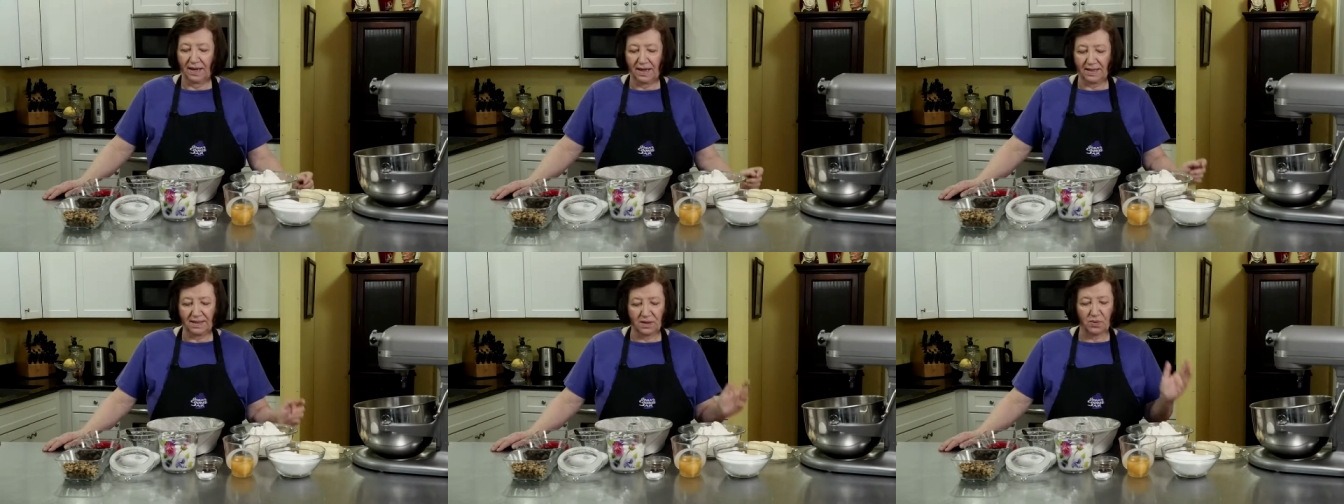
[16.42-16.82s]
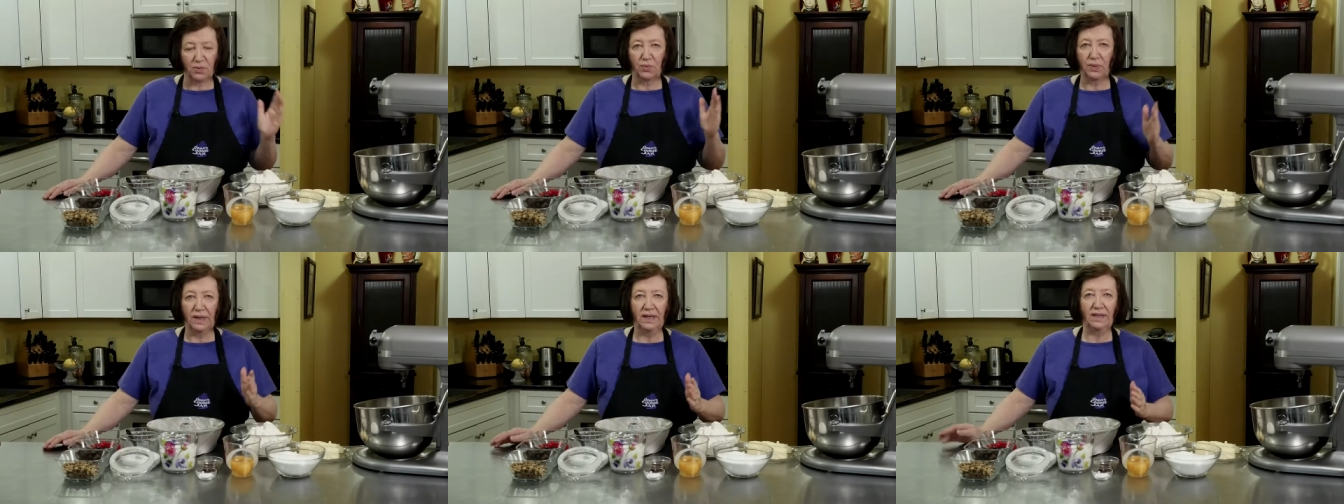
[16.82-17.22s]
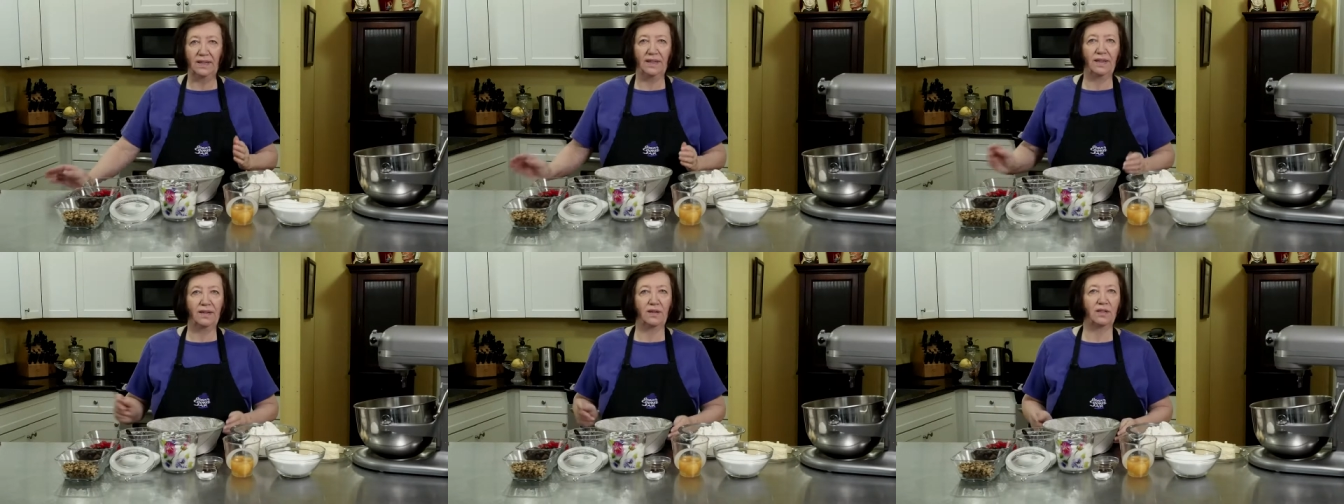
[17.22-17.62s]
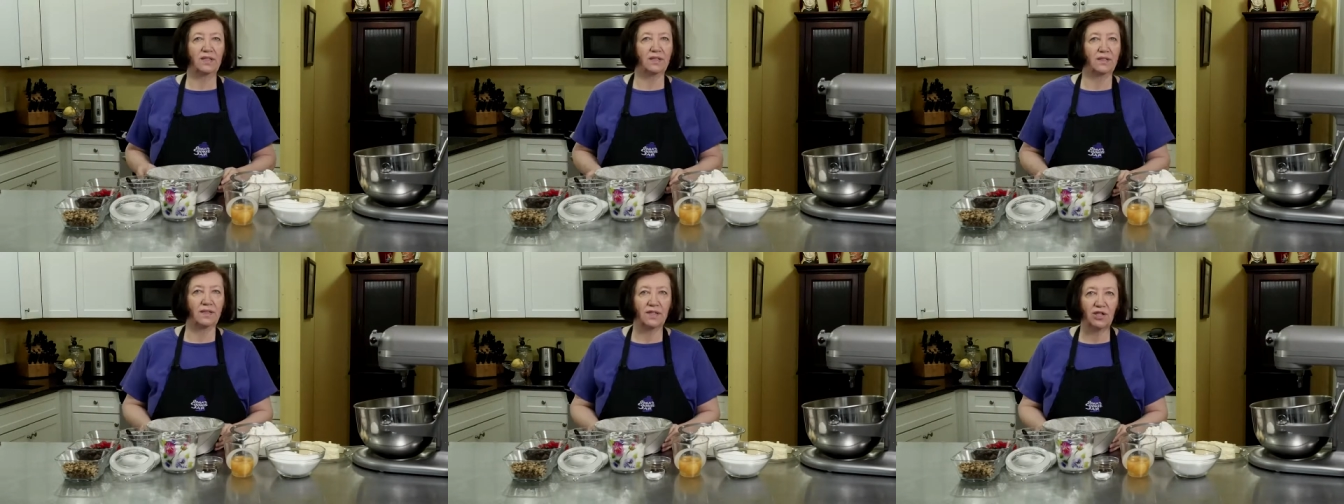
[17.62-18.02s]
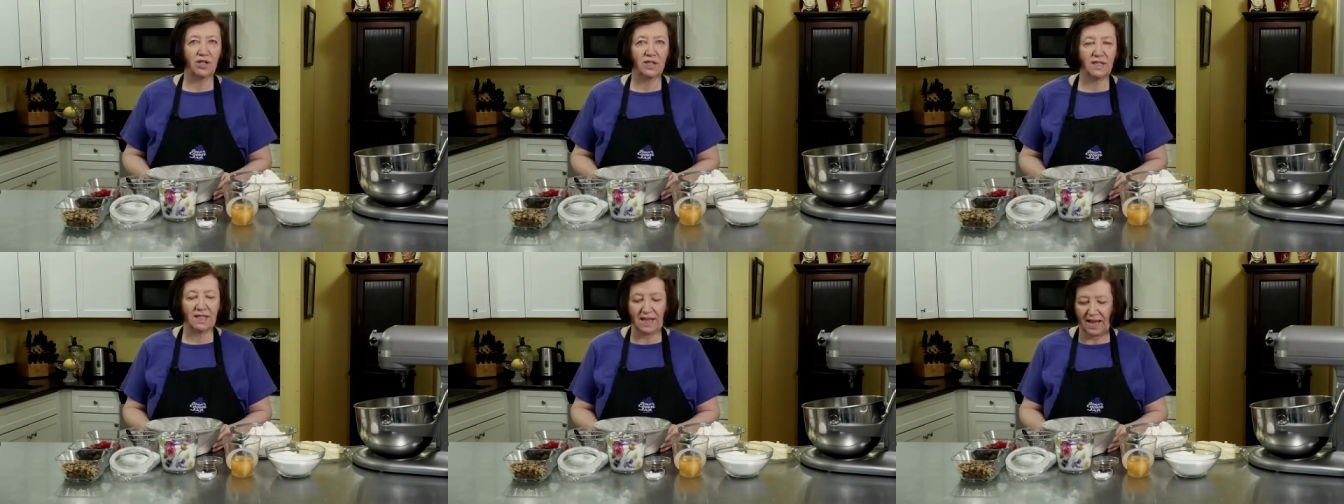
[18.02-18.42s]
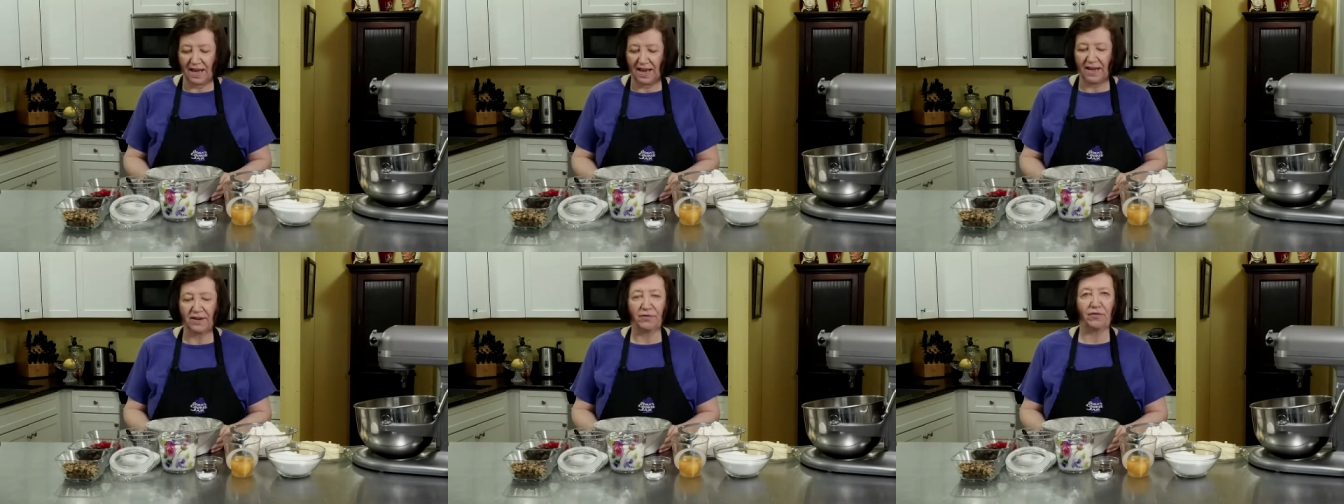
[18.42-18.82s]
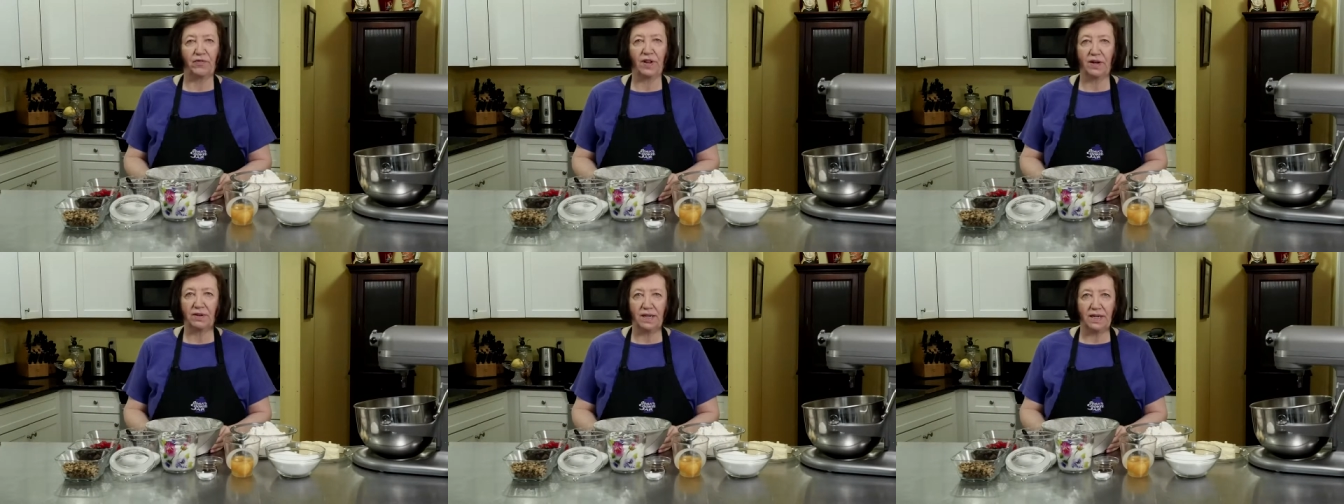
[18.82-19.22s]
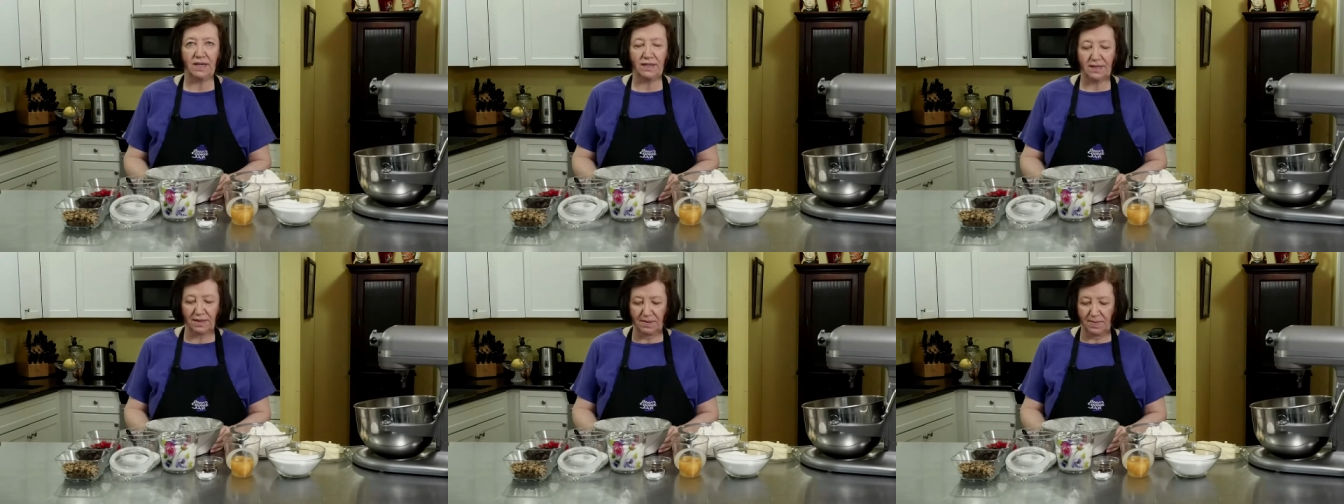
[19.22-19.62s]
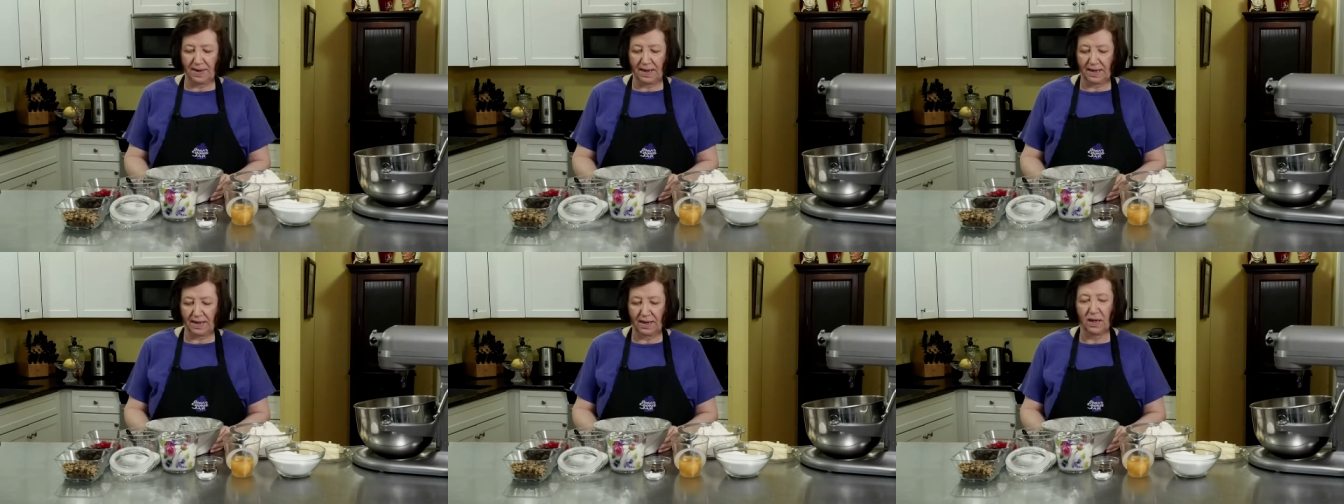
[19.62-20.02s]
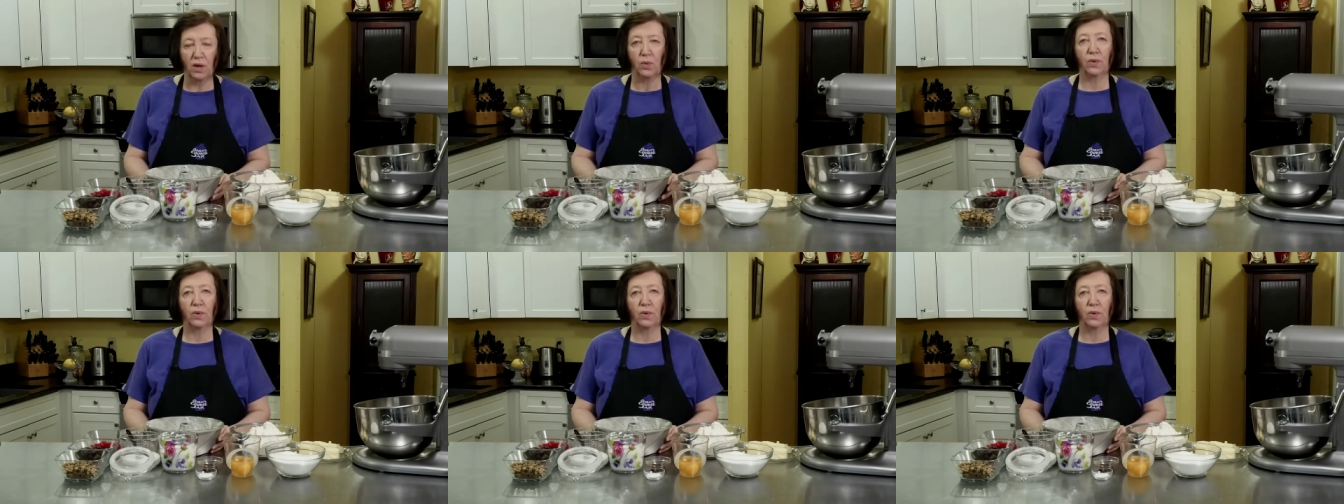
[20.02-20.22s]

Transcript: It's a really delicious cake, very easy to make.